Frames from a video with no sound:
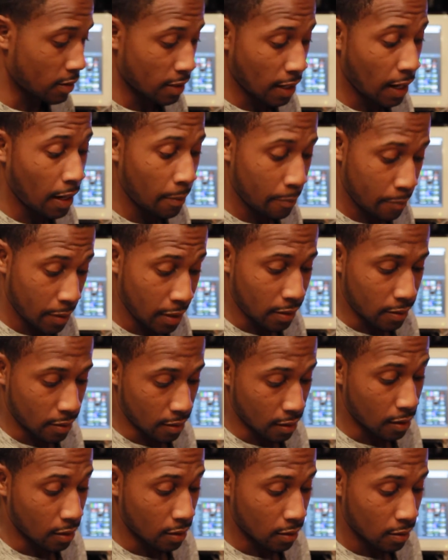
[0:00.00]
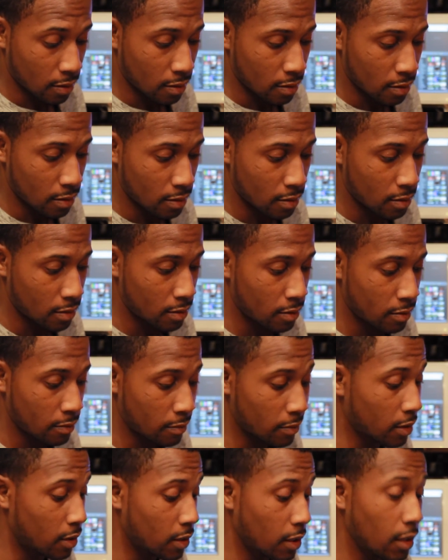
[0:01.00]
not a big dog,
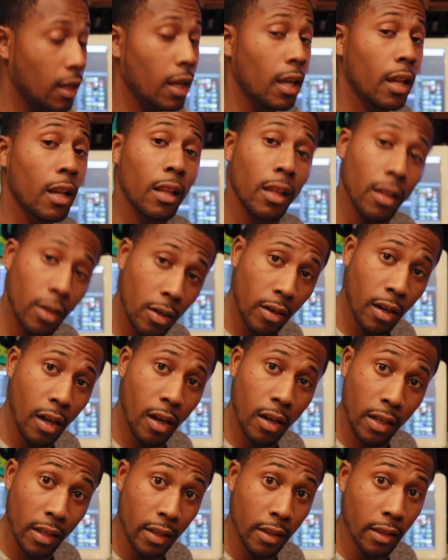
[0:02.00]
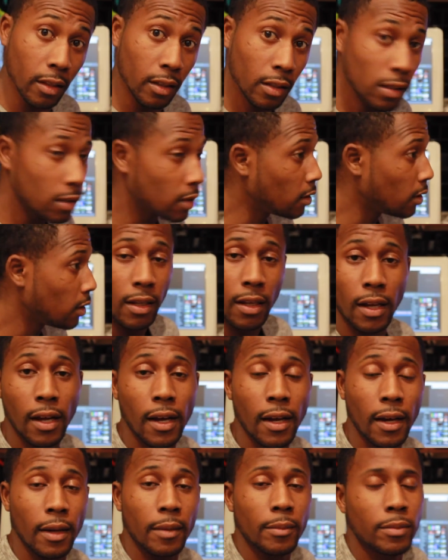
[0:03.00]
but she ain't a little dog either.
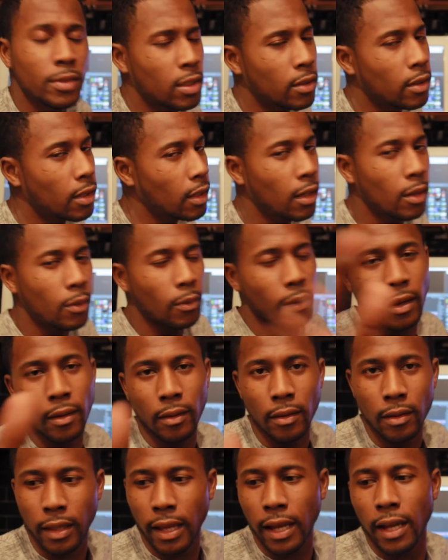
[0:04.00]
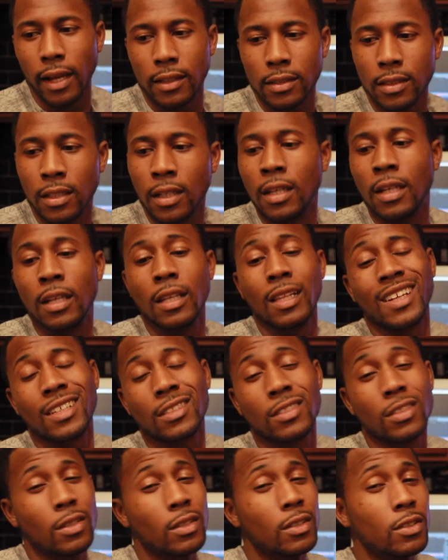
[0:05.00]
So anyway, guys,
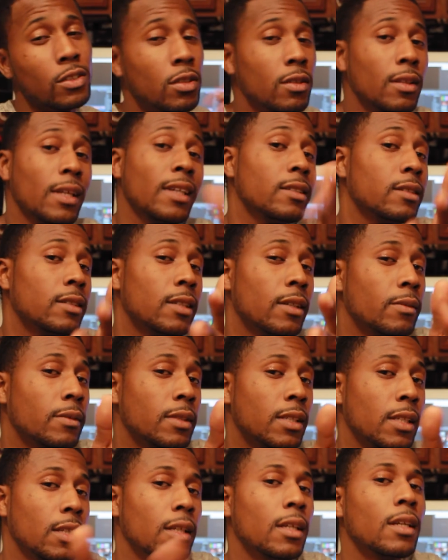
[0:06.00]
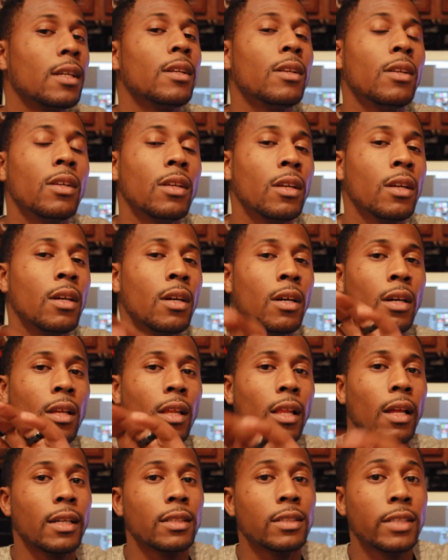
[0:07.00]
like so in 2017,
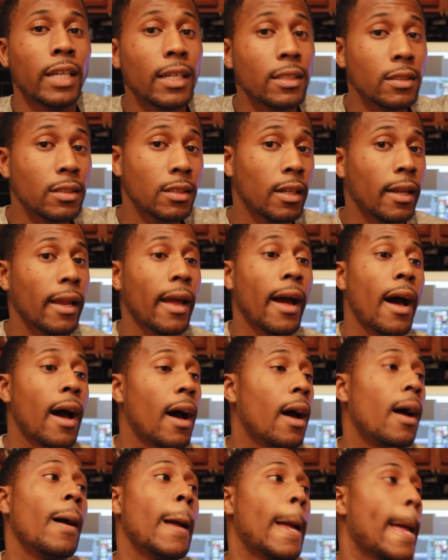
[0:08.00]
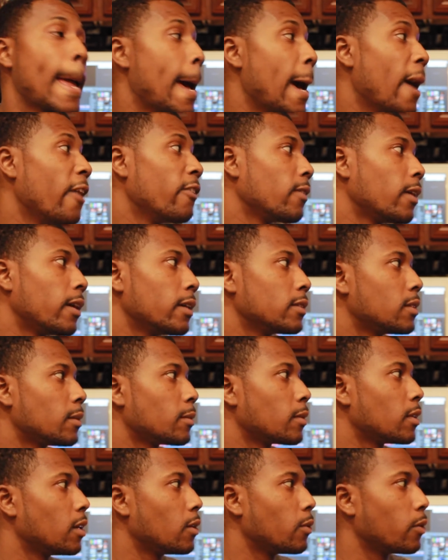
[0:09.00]
like Chasity and I have like
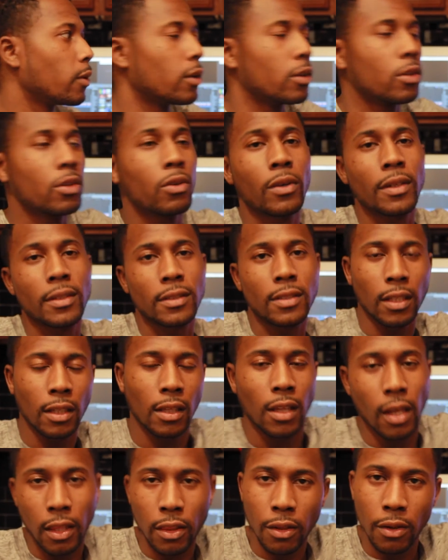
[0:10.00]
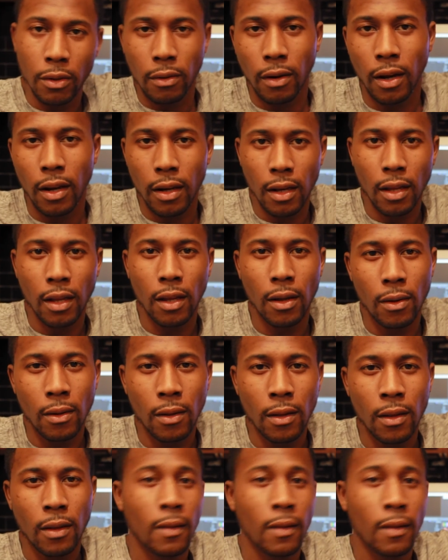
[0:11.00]
something that we're doing together right now